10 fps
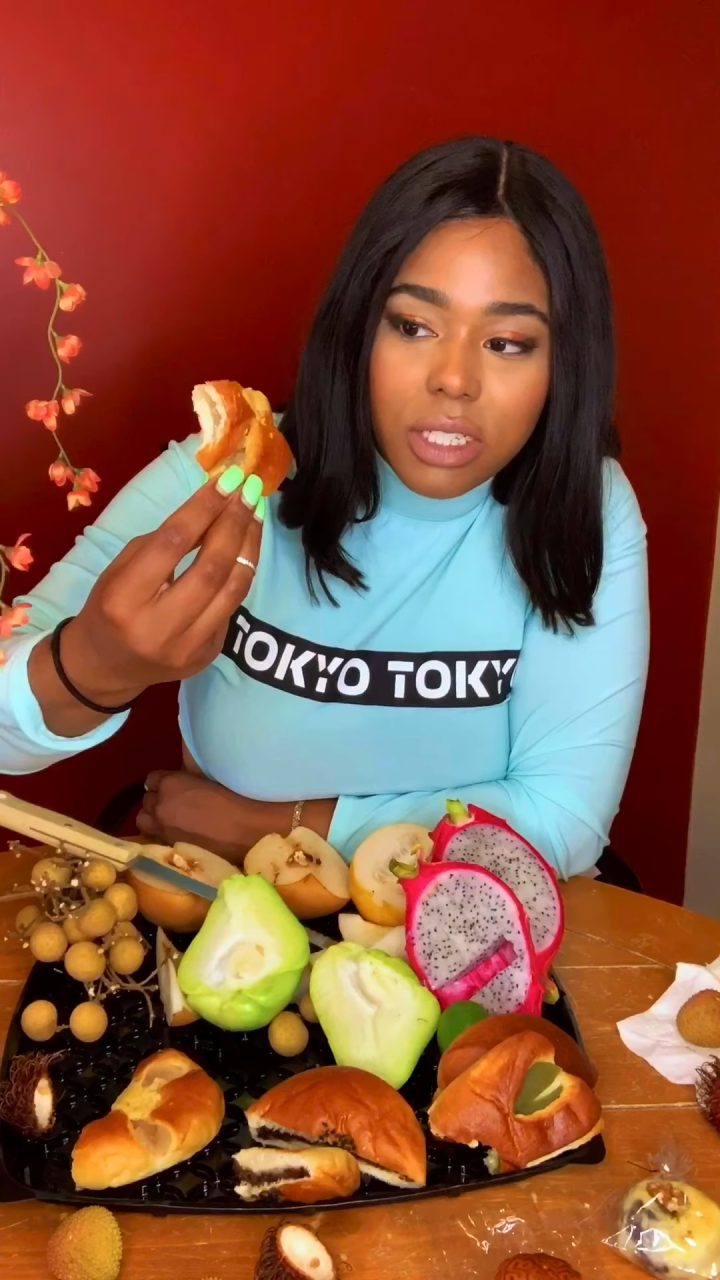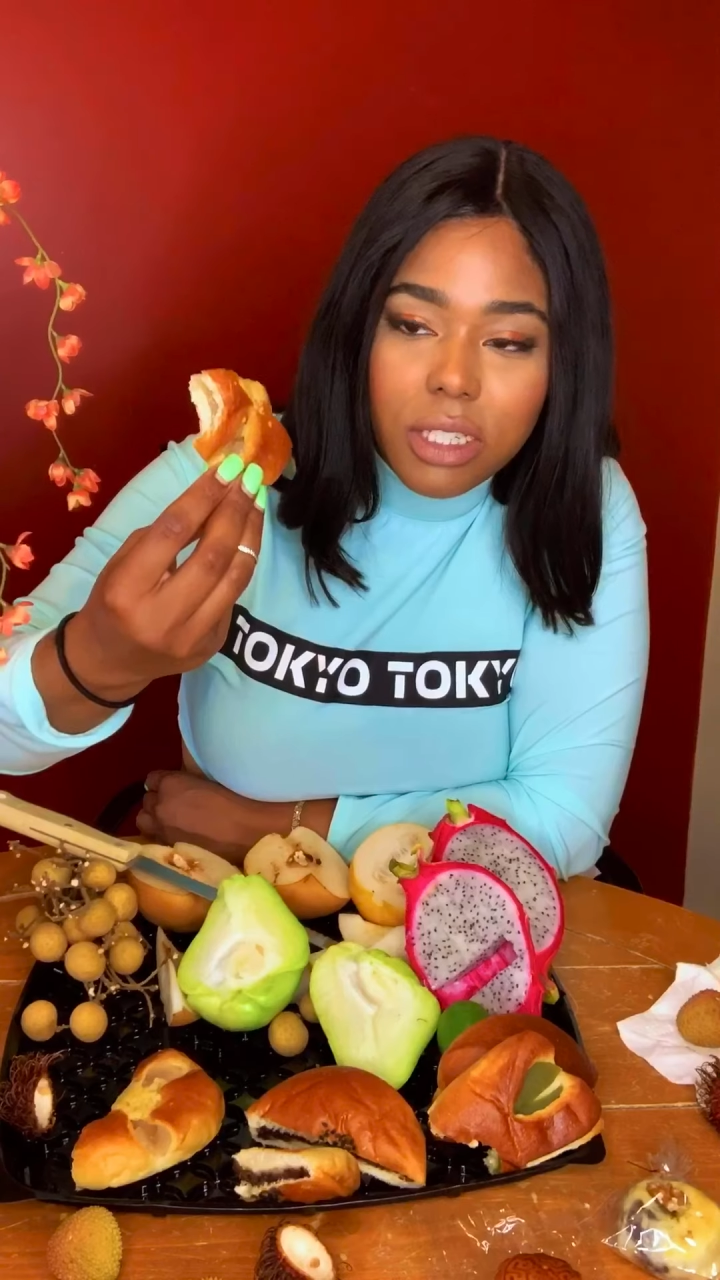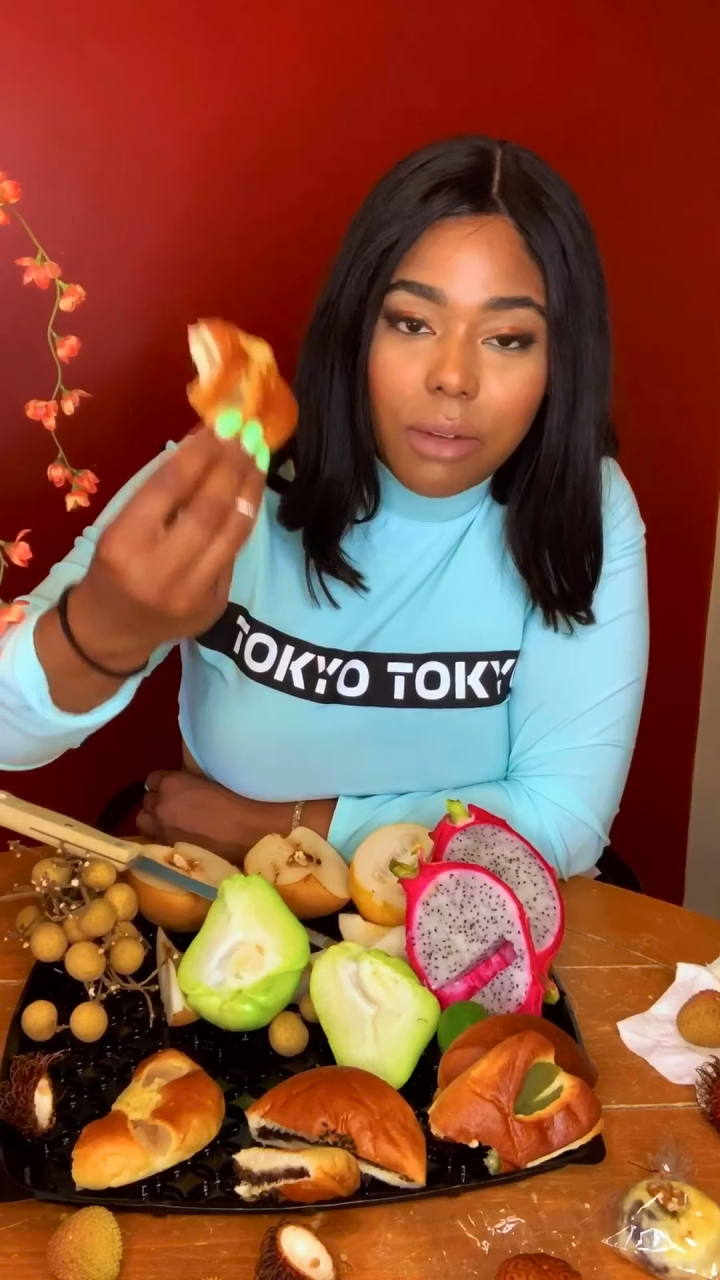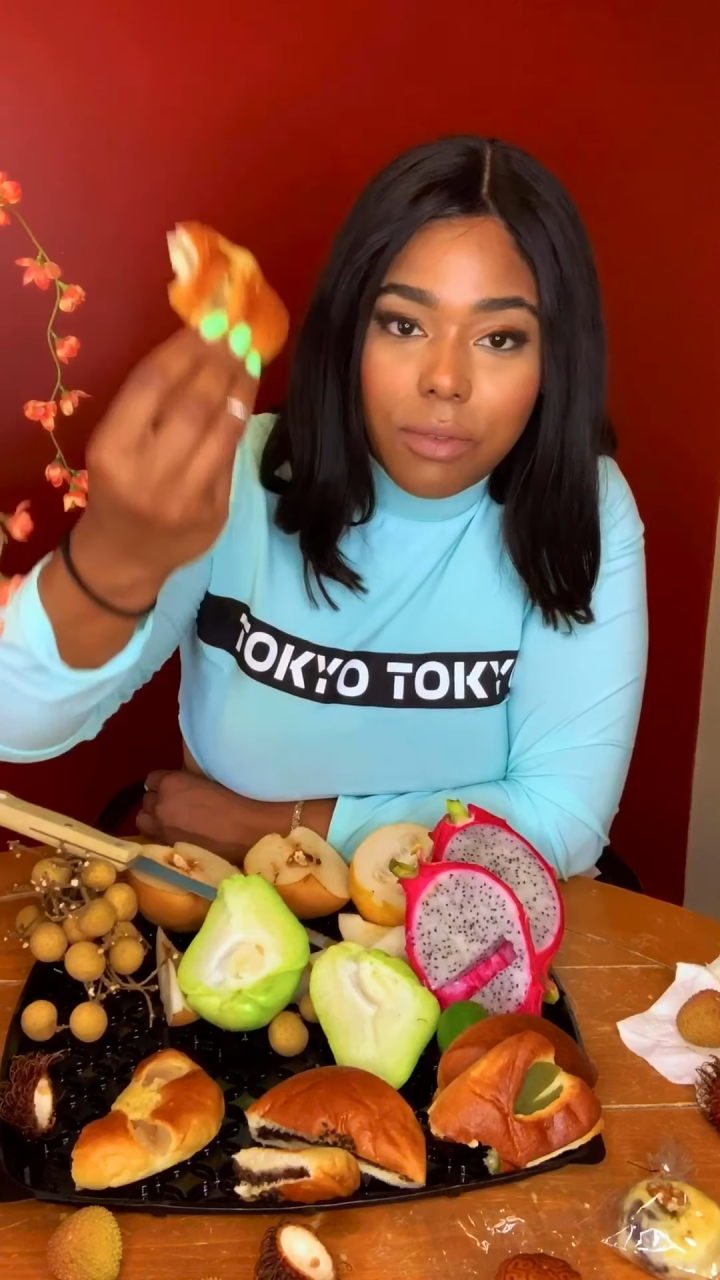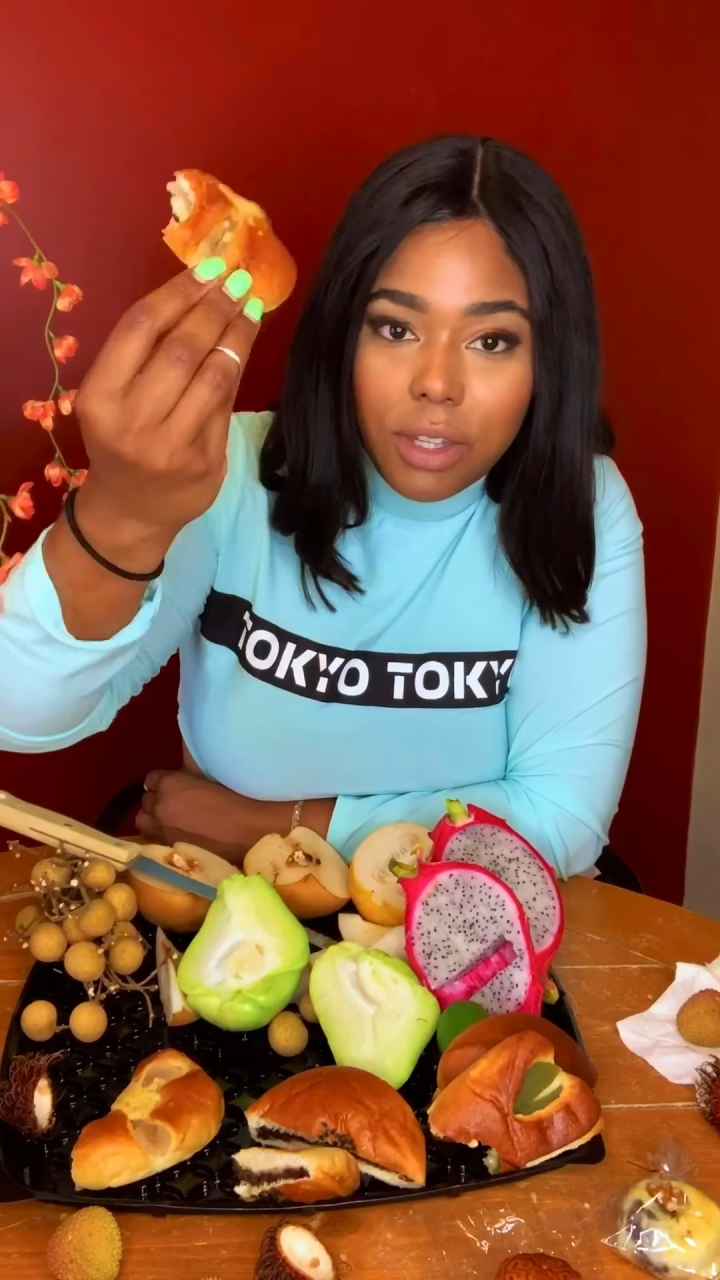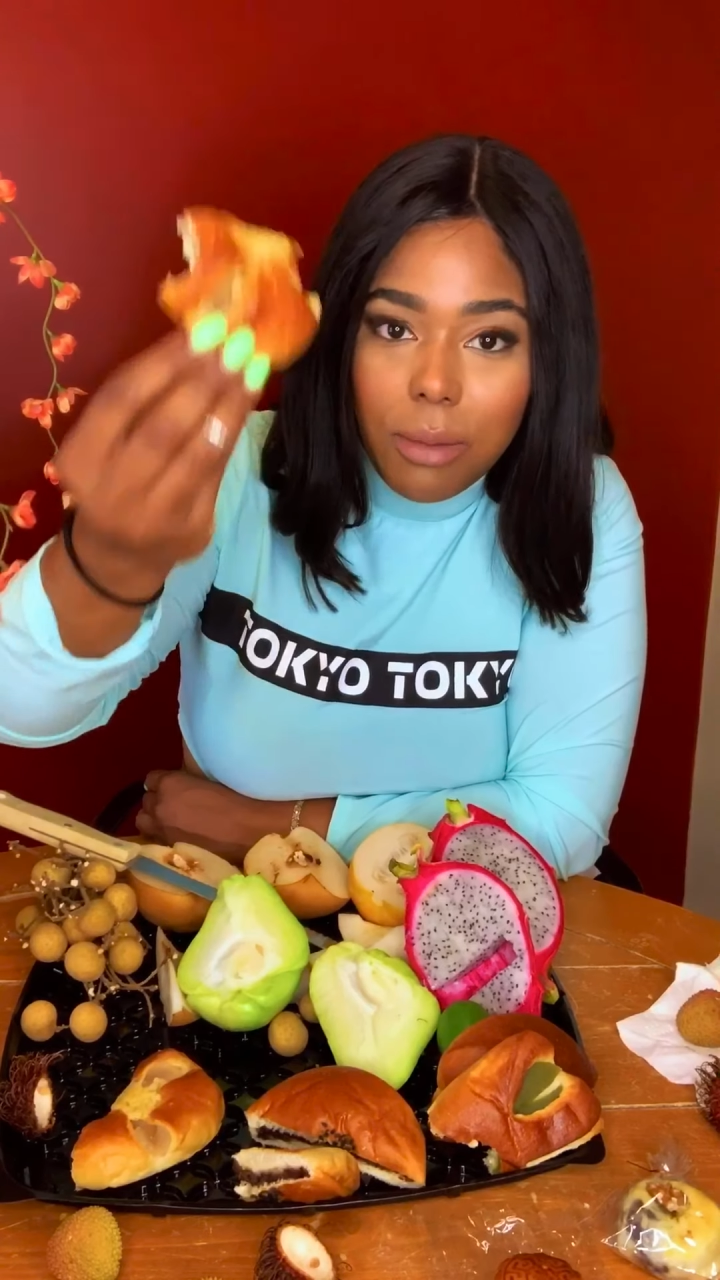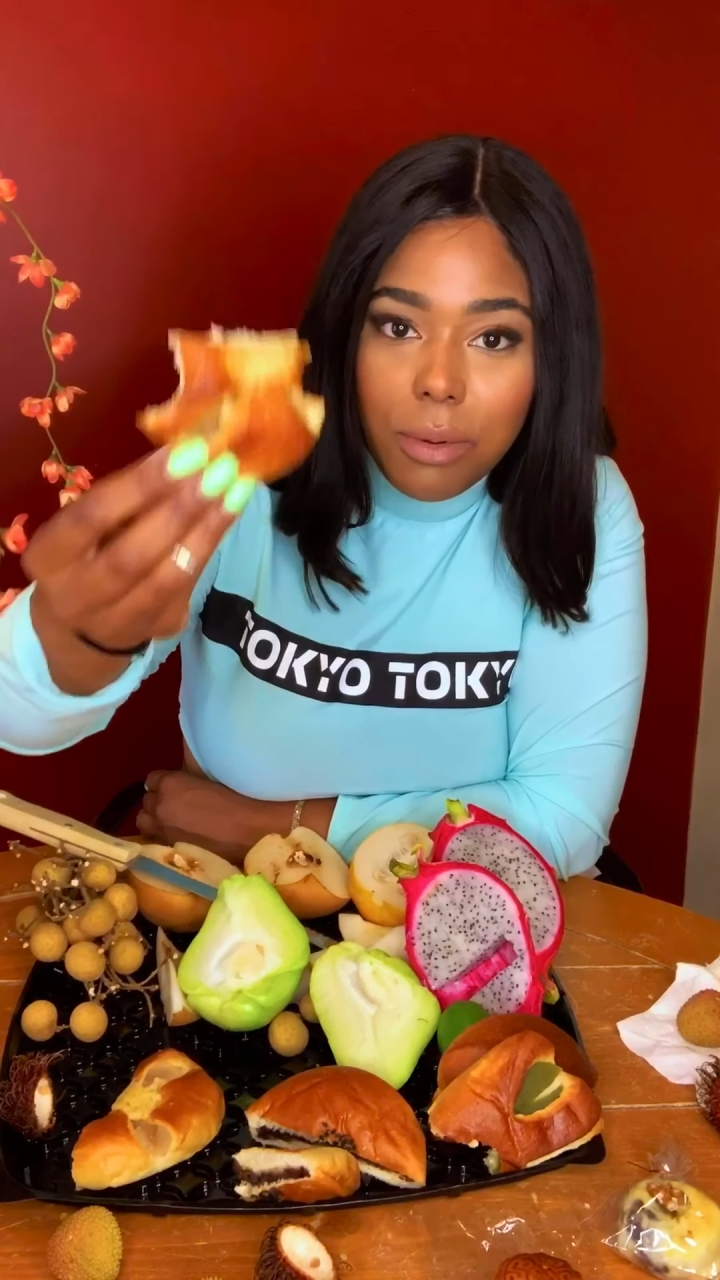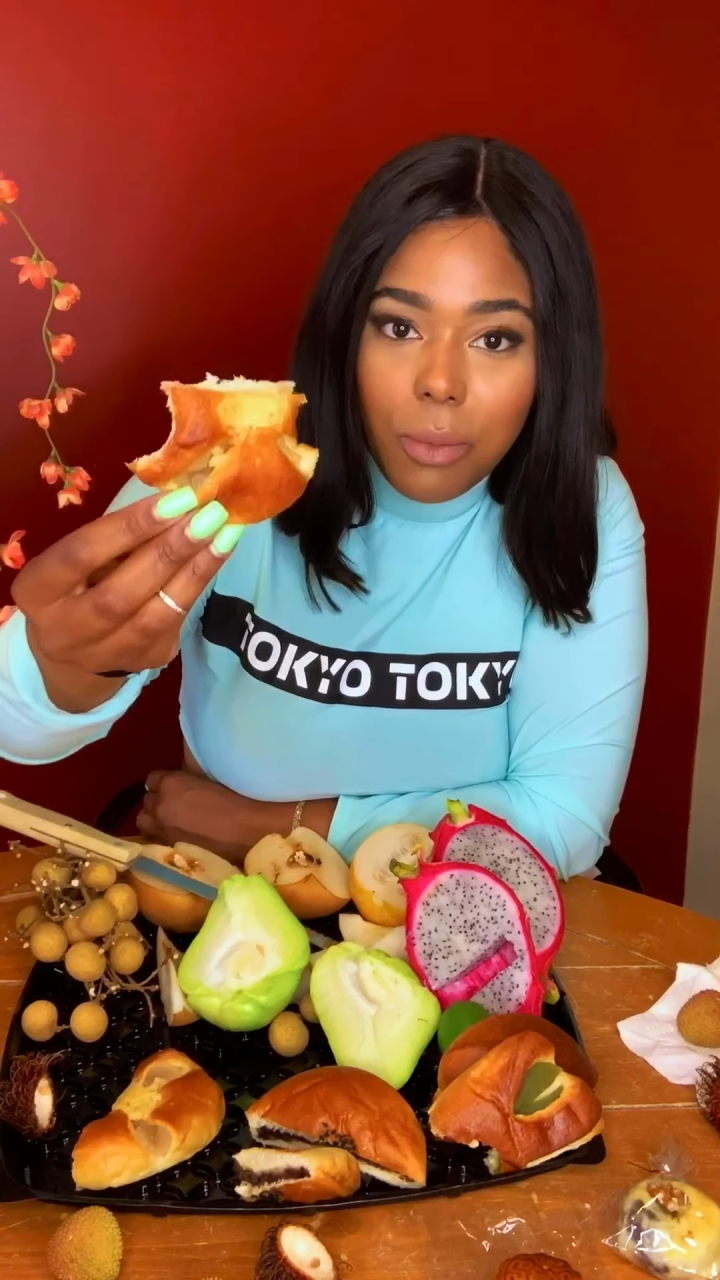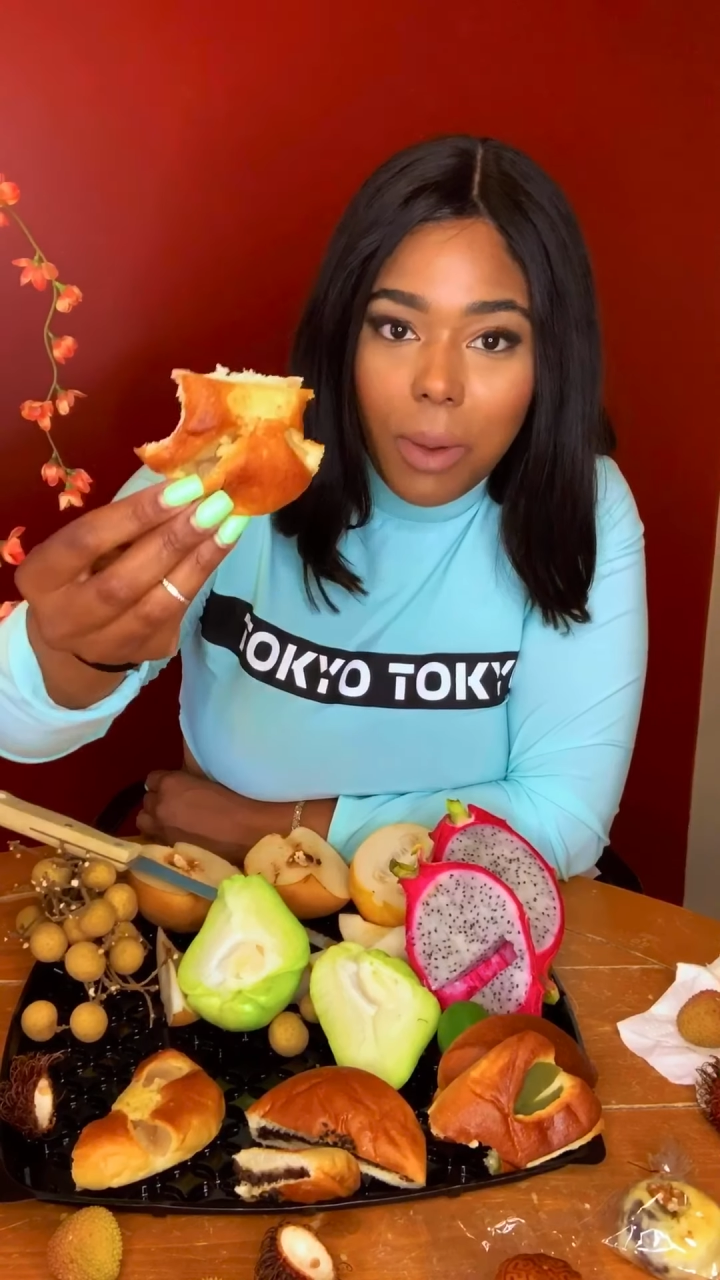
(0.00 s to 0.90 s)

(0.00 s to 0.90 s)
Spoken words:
except for they put